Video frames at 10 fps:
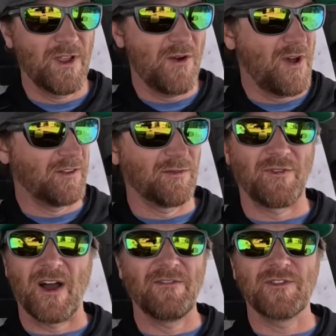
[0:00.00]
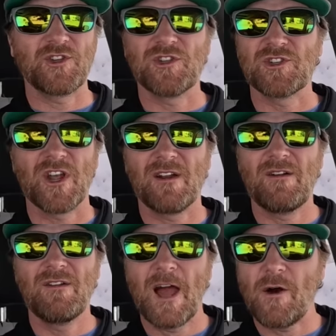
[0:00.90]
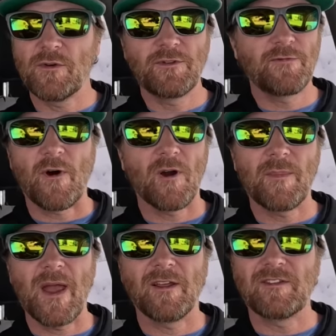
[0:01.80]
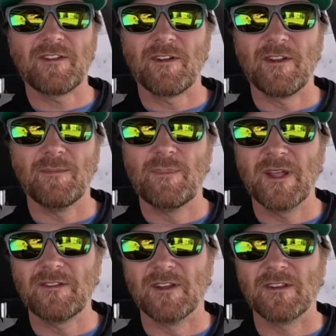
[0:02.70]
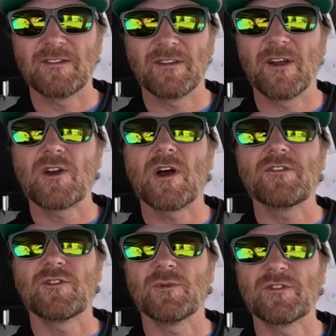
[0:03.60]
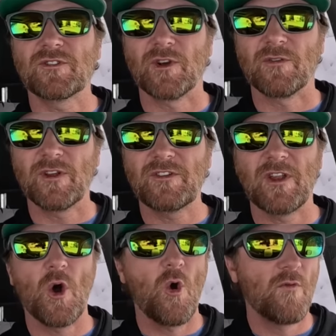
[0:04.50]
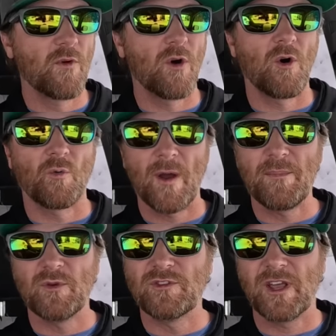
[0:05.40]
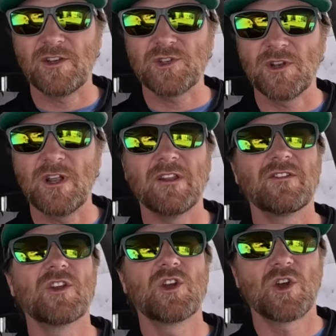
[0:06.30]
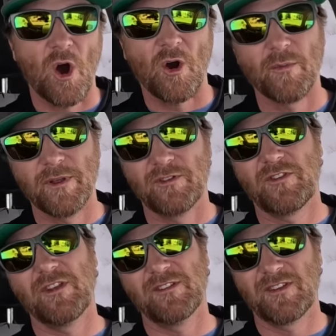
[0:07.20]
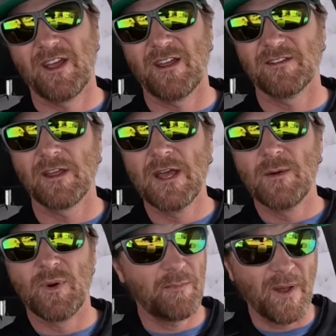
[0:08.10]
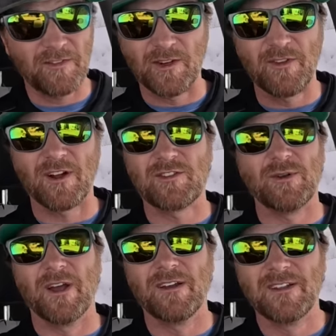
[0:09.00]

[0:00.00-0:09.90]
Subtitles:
Rio has a fly fishing channel? How is Farbank still in business? Their customer service and overall reputation is garbage these days. But best of luck to you.